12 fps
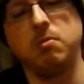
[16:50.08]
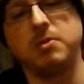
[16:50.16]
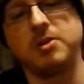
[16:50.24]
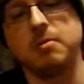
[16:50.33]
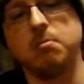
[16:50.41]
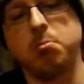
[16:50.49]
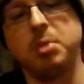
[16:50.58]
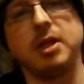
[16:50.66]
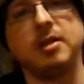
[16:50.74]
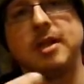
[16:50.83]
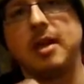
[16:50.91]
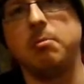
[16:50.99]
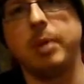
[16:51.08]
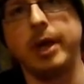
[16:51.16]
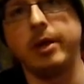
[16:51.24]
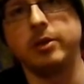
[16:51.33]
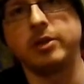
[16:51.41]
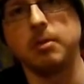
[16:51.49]
some big dead
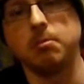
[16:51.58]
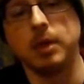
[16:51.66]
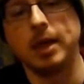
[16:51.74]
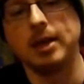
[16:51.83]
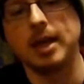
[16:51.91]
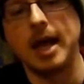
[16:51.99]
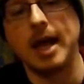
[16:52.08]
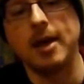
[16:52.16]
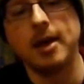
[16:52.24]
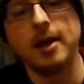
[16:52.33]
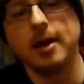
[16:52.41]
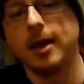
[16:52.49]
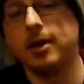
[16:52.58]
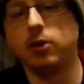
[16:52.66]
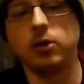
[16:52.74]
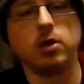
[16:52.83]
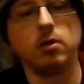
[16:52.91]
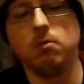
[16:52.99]
bait or something like that, and
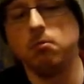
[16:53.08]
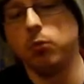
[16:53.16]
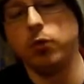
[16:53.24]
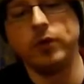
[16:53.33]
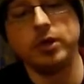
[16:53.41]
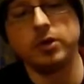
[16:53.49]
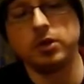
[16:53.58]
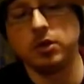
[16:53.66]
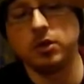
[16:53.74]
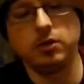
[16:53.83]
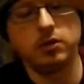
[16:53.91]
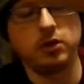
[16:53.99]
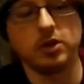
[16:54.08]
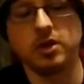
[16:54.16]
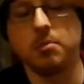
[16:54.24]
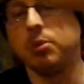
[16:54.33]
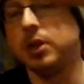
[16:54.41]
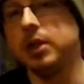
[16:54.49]
you can move it to just
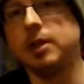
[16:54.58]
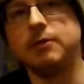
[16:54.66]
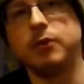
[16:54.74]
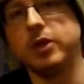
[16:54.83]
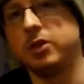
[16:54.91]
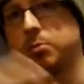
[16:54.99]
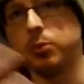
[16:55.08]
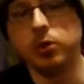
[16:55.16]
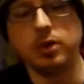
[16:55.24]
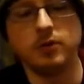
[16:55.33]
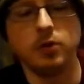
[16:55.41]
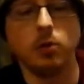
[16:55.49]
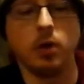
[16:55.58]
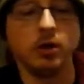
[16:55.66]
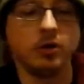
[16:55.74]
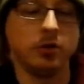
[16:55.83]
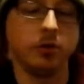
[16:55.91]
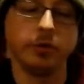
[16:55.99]
completely free spool if you
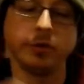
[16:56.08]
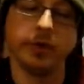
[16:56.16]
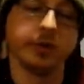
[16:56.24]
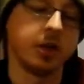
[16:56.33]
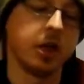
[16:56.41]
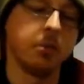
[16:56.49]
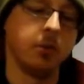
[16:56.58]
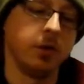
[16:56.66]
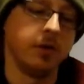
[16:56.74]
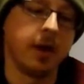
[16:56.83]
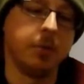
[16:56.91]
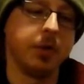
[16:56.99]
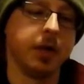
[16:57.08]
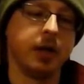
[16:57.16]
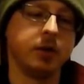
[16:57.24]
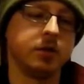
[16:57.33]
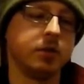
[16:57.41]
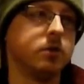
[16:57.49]
want to. So there's a number of
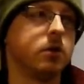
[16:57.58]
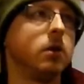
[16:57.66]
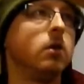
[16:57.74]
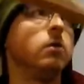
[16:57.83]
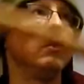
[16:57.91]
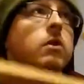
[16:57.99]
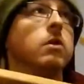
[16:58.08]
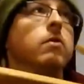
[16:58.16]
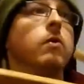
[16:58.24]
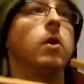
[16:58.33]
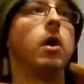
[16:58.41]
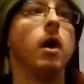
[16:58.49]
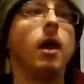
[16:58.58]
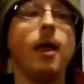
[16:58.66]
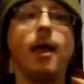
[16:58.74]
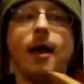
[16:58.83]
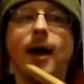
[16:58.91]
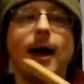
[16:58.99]
applications you can use this for.
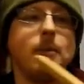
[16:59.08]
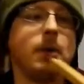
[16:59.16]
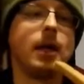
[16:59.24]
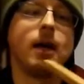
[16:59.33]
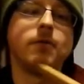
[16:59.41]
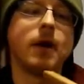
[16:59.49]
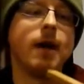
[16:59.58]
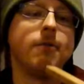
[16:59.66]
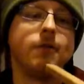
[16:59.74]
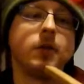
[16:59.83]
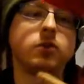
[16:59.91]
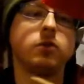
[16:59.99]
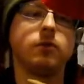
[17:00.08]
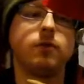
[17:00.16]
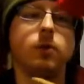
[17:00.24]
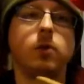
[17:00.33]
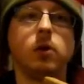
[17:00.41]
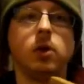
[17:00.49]
I've fished
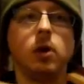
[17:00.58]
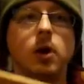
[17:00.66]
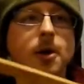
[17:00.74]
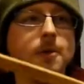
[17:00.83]
for